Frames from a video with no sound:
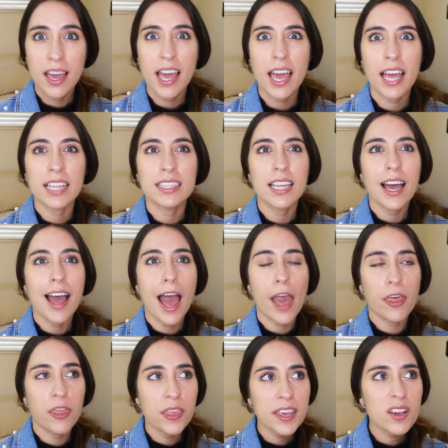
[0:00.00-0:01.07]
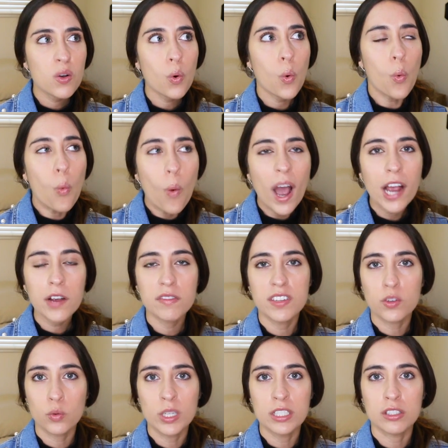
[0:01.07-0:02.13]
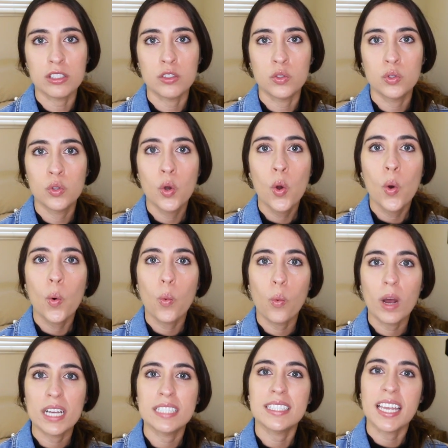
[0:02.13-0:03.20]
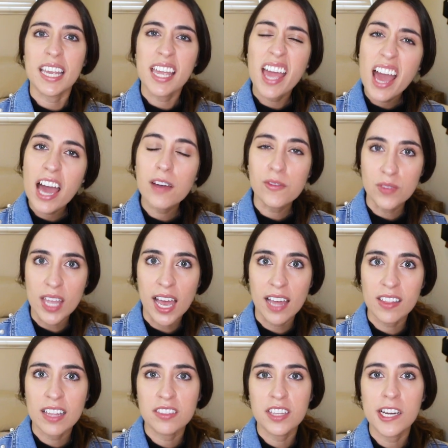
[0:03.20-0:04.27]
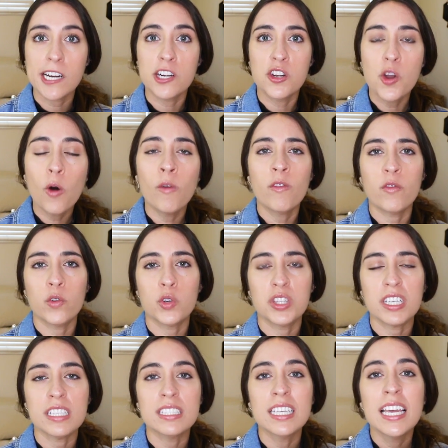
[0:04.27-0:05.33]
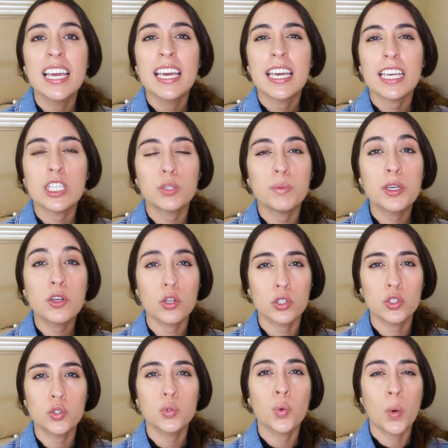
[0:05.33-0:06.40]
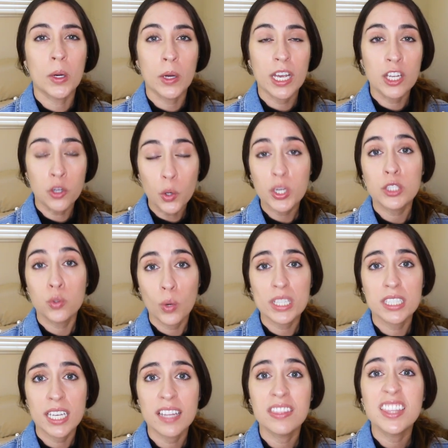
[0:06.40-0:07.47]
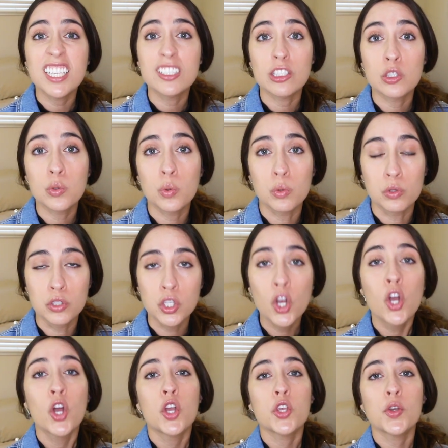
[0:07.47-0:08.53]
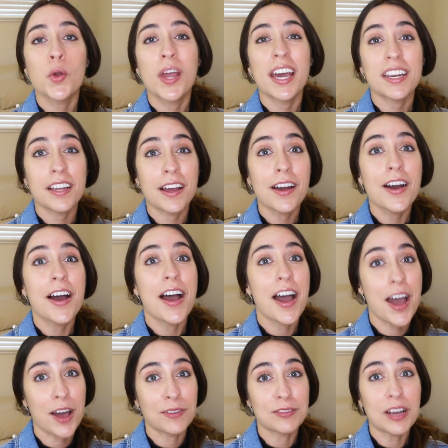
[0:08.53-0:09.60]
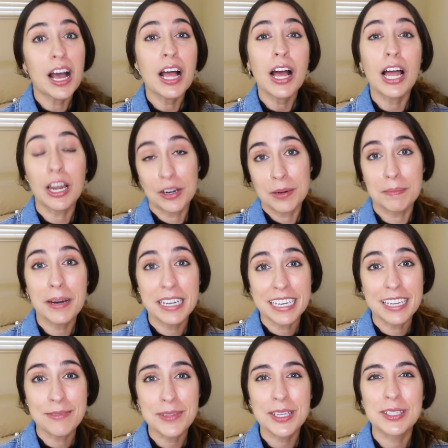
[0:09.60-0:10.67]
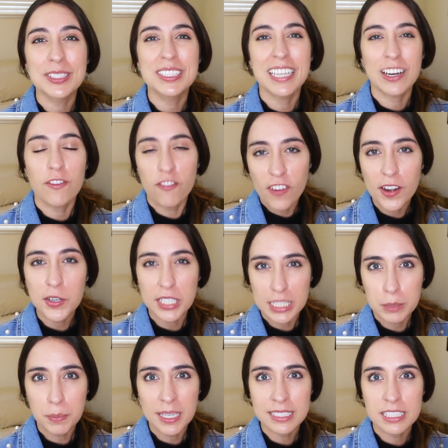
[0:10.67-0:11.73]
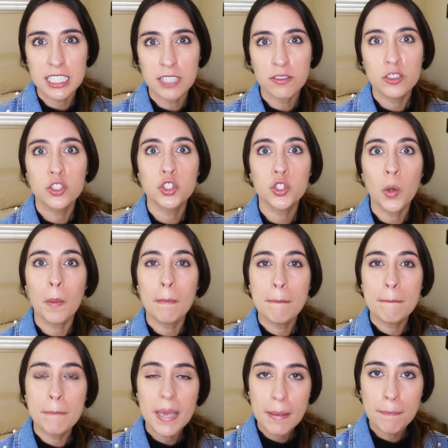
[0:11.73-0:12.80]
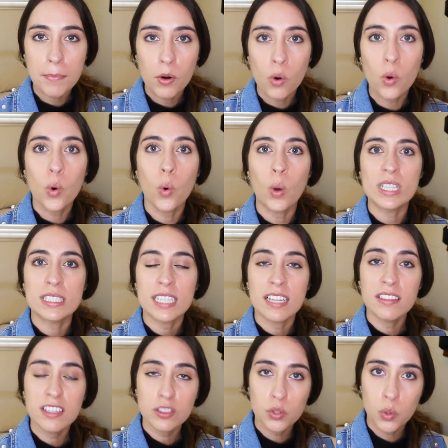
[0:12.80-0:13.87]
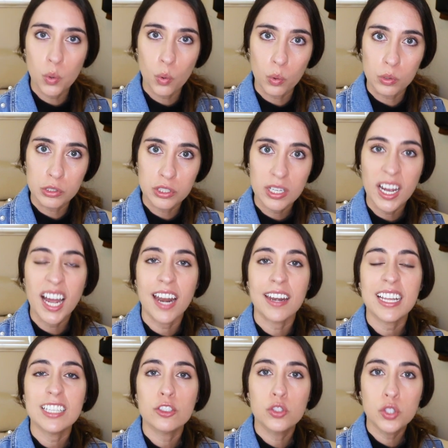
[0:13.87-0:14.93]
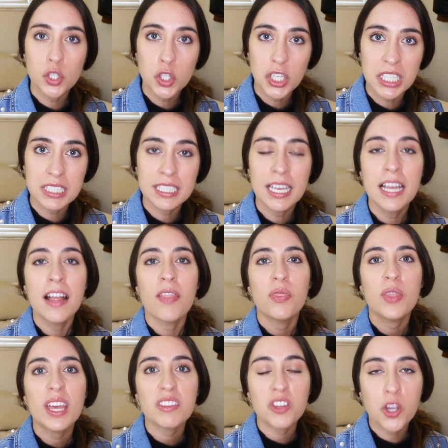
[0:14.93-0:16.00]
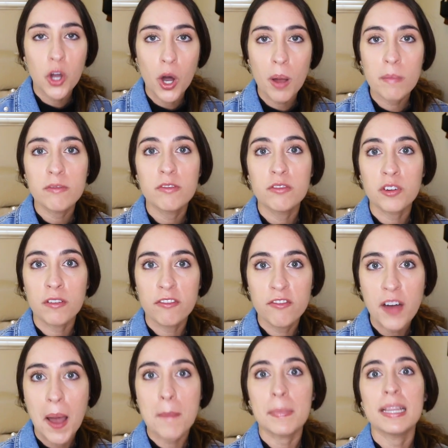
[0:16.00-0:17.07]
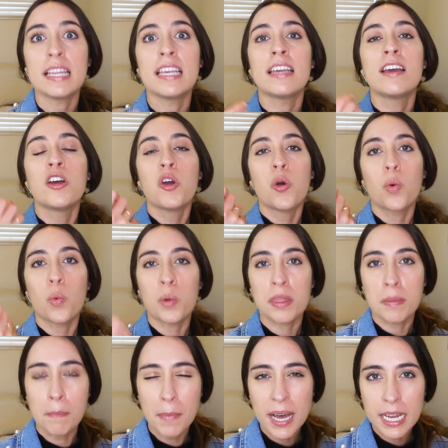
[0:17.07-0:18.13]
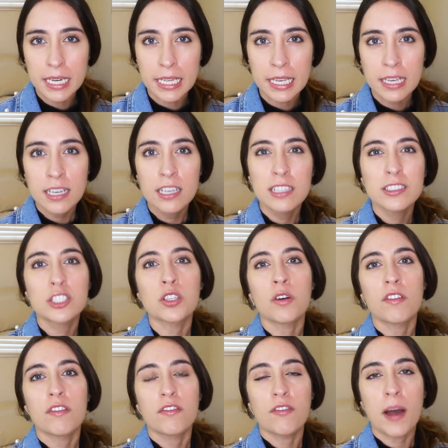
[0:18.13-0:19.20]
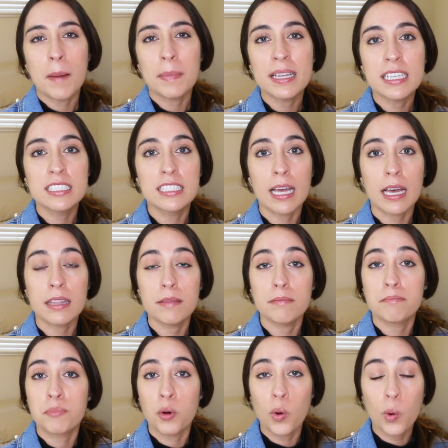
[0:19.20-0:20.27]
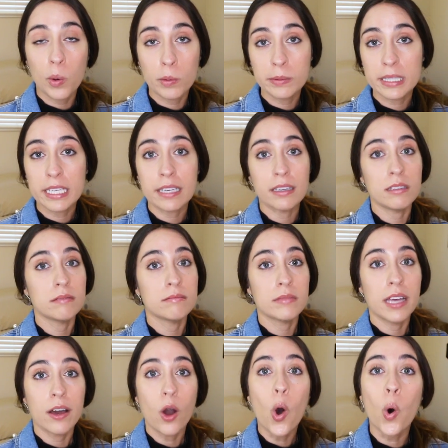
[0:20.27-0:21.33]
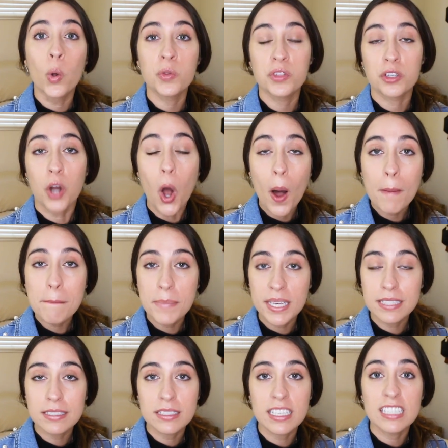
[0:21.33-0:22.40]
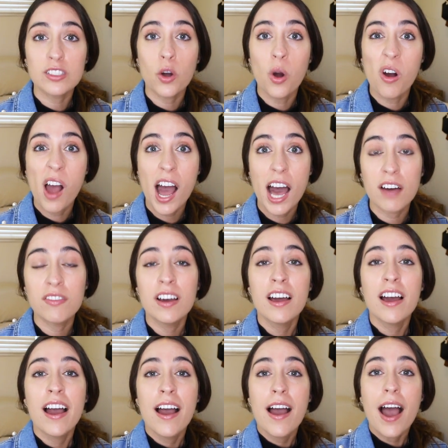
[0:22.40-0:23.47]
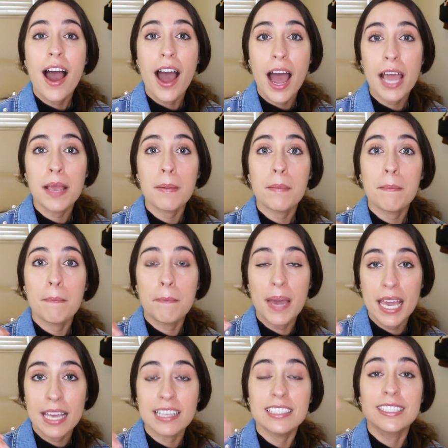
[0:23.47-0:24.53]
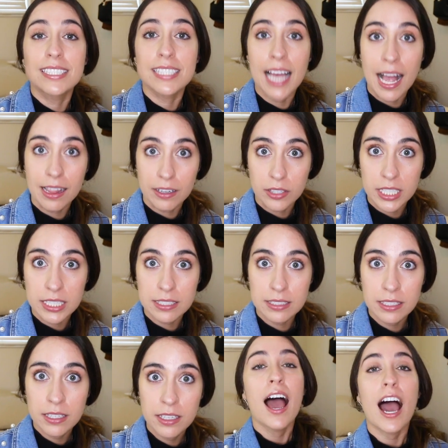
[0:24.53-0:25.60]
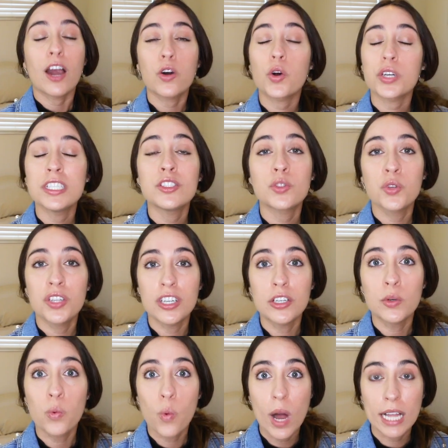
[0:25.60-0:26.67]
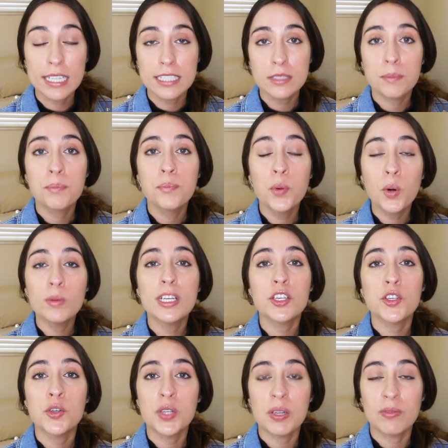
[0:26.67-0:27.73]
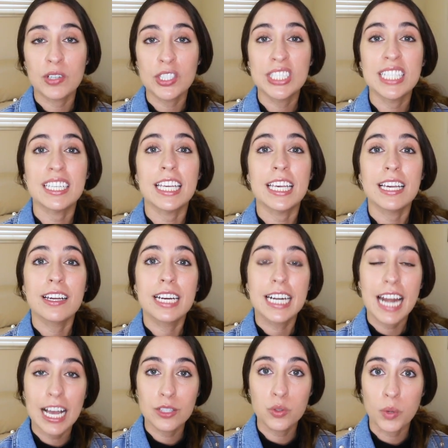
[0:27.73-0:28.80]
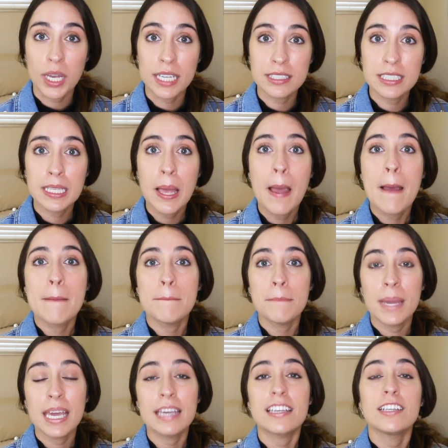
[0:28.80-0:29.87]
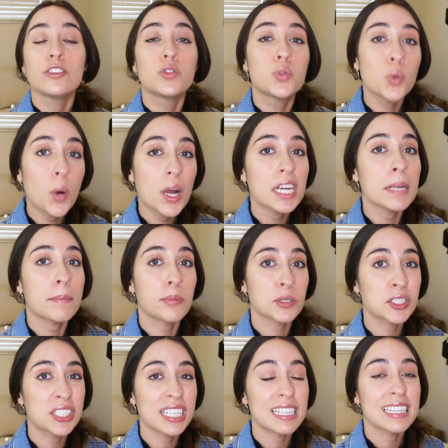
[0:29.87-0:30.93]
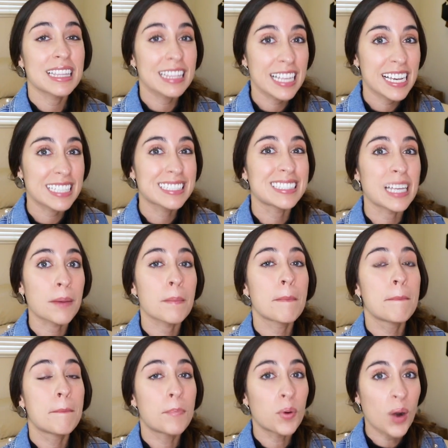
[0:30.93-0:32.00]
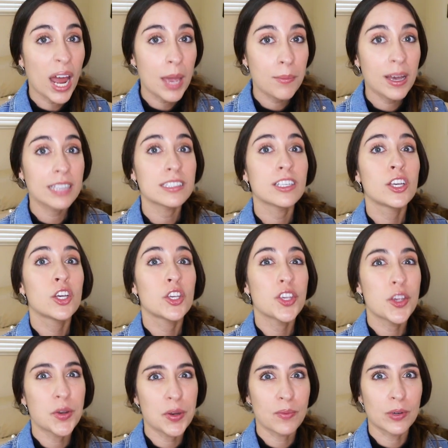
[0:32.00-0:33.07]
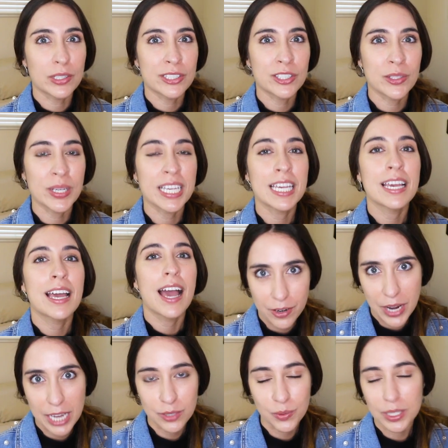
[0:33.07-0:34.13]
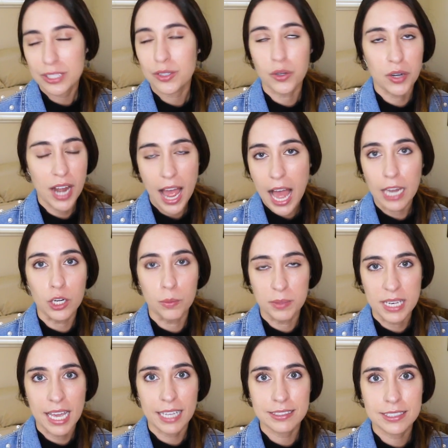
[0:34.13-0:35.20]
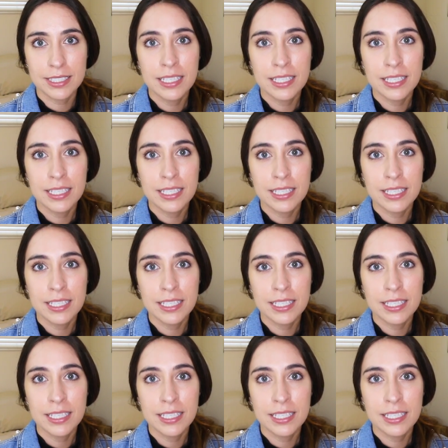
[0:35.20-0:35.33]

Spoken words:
And I think one of the reasons why they have that and they are known for this is because in order to attend these schools, you gotta have a lot of money because they are very expensive. So people who attend the schools are students that come from family with money. So families that probably own their own business or have high paid salaries. According to NerdWallet, public university graduates make 20% less than private university graduates or alumni.